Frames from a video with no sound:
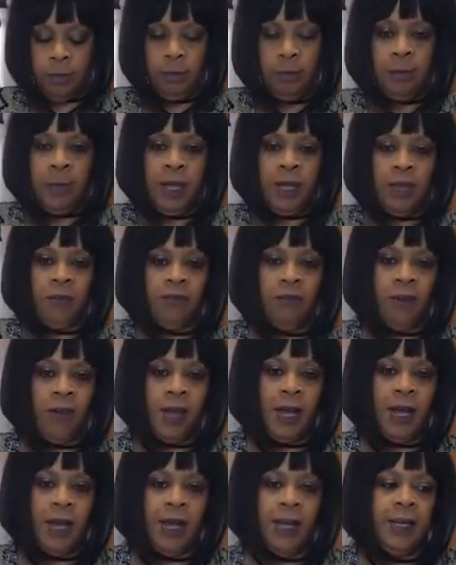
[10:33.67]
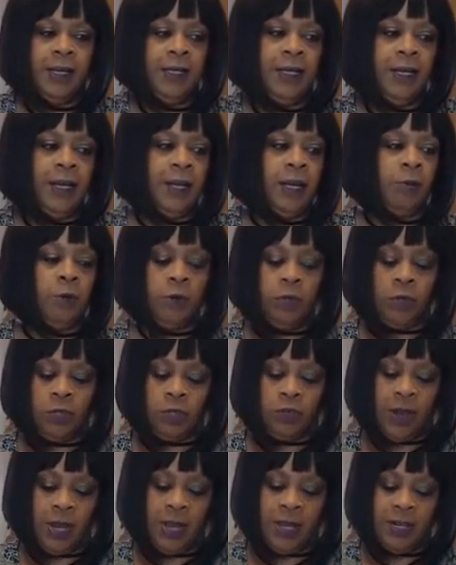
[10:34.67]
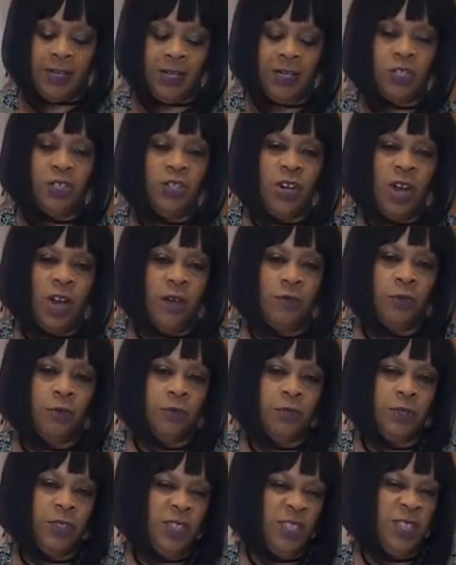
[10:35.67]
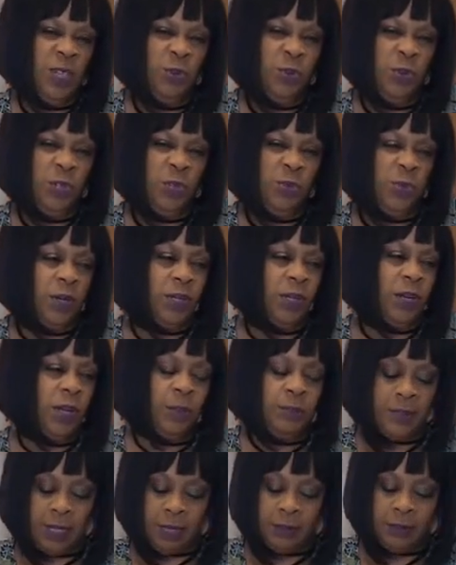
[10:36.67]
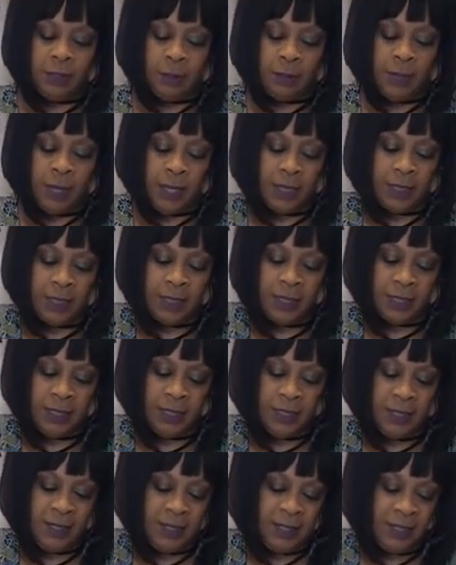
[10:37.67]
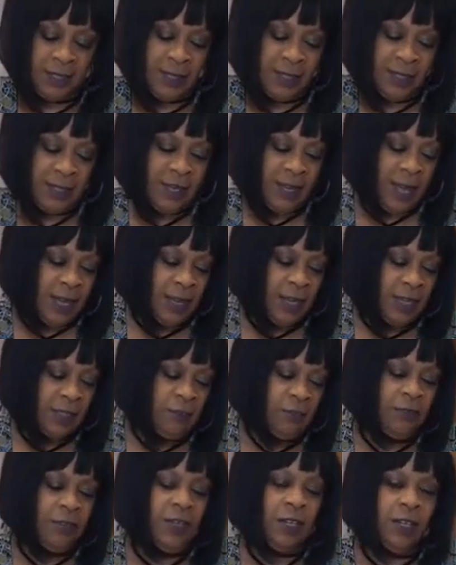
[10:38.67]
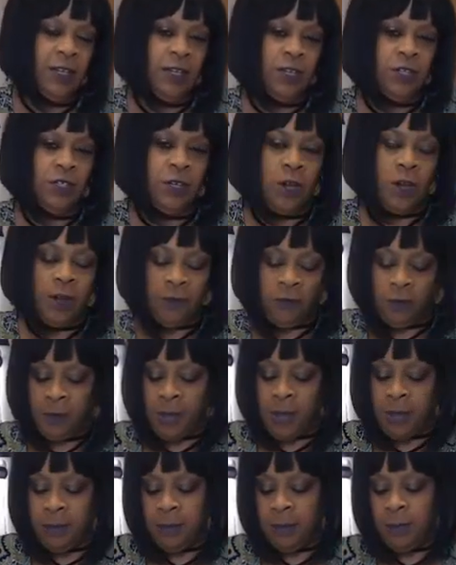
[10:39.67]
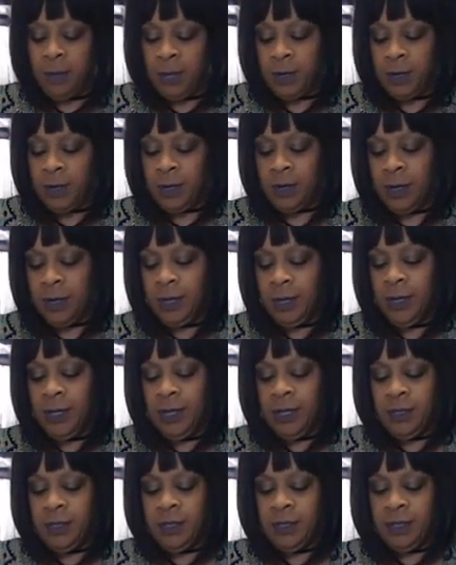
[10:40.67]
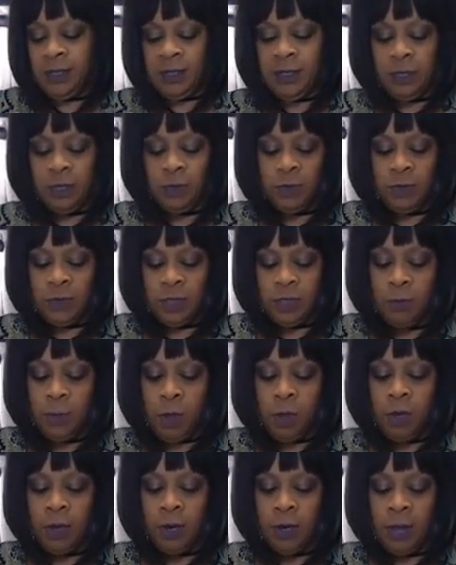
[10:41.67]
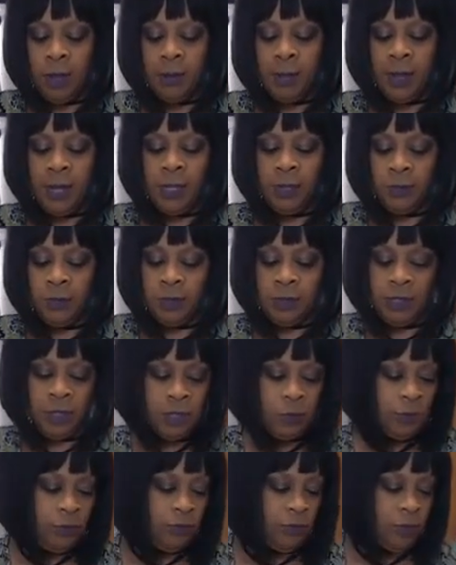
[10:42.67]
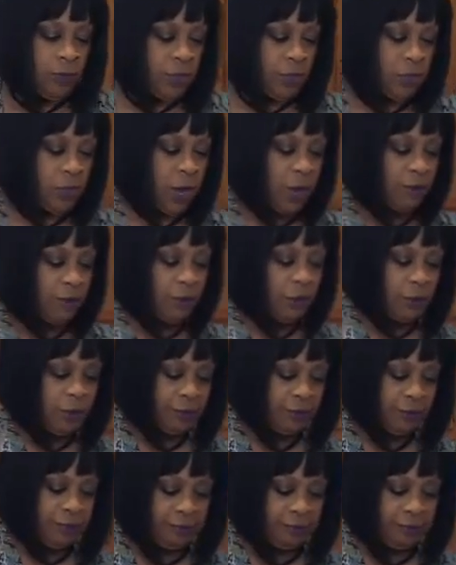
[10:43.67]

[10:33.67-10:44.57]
make it fried, and I'm going to try it in a shuffle to see which one comes out the best. I get the feeling the shuffle might be better. Since this one's smaller, I might use this one for the shuffle.